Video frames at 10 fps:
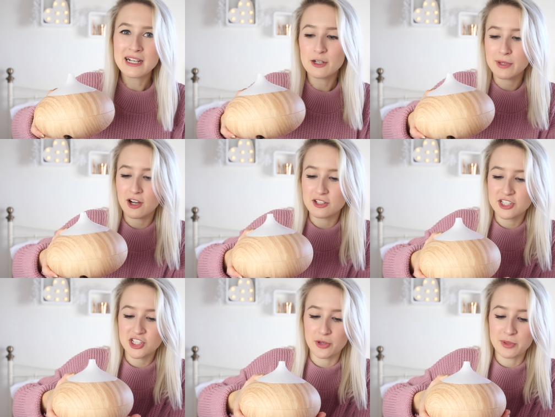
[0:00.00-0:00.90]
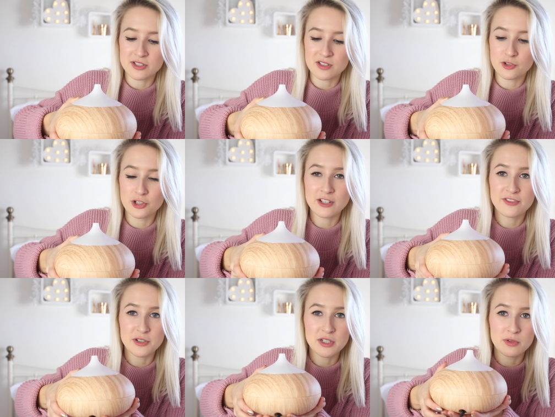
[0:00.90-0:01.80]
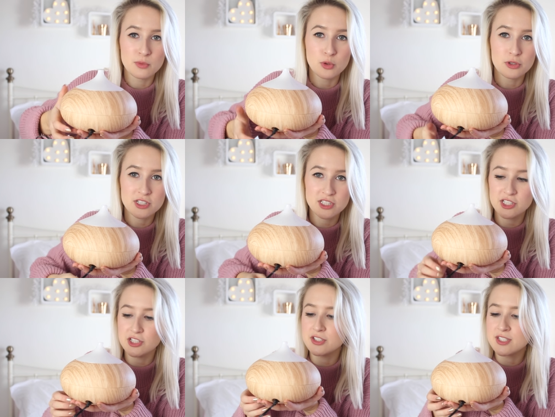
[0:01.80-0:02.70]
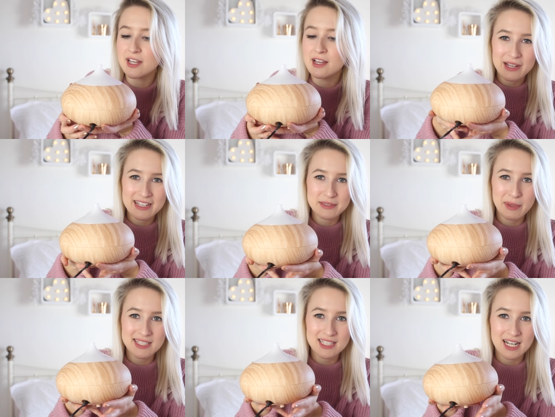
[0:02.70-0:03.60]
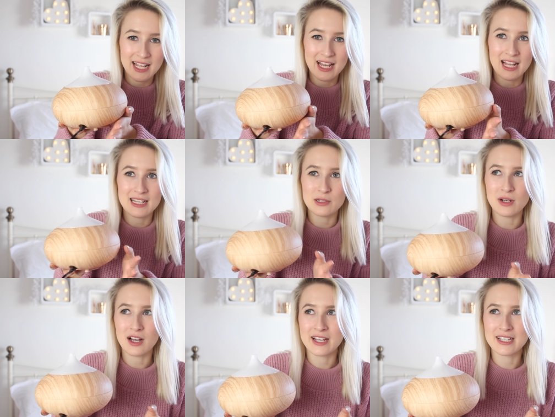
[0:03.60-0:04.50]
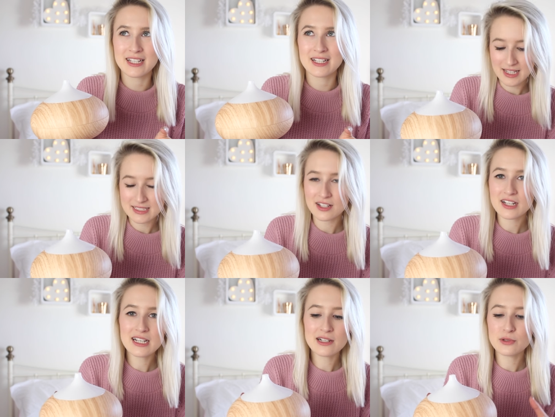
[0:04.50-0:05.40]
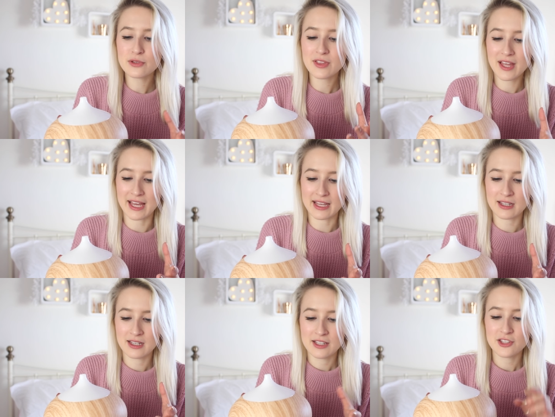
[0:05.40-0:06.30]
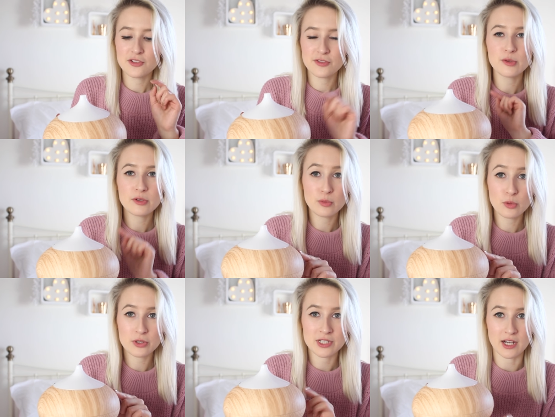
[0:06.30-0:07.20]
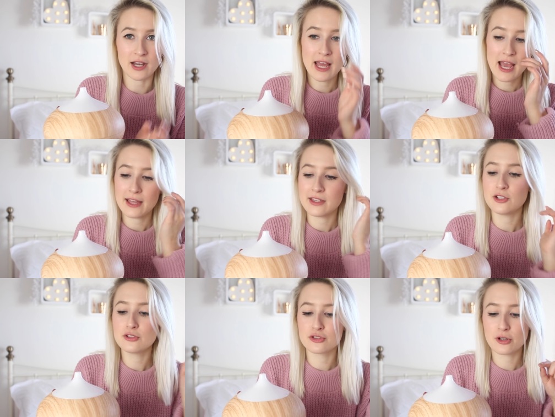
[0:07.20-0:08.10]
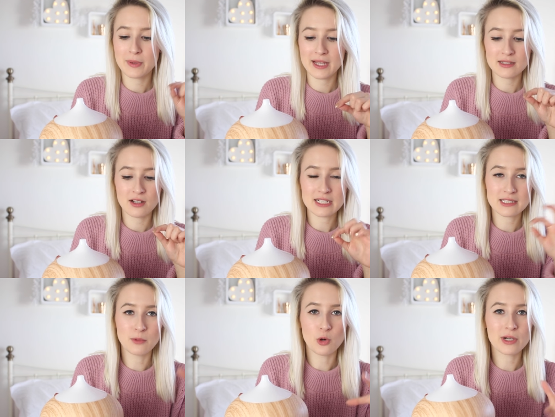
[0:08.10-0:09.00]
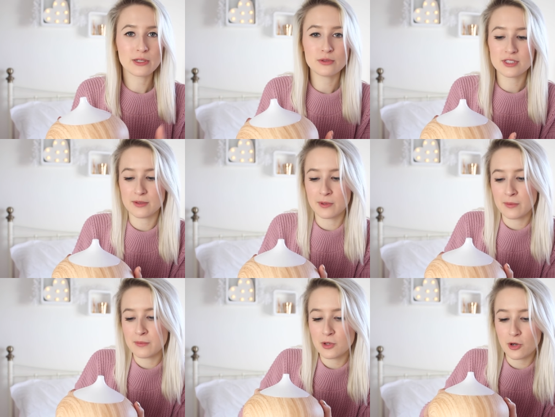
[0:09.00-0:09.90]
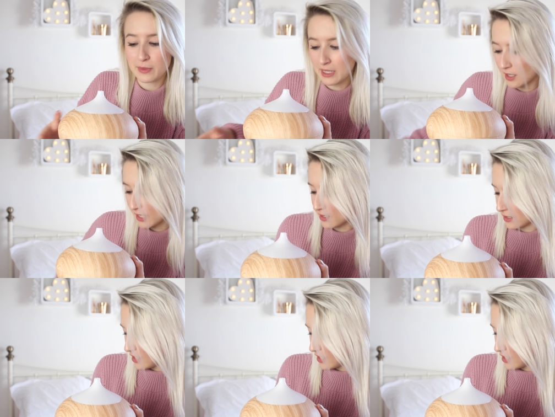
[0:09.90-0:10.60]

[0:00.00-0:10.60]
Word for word: be a little bit hard to show because I've already filled it with water to use it. But it is basically a little like, it's like a little thing that you fill with water and then you drop in like some oils. So my mum got me like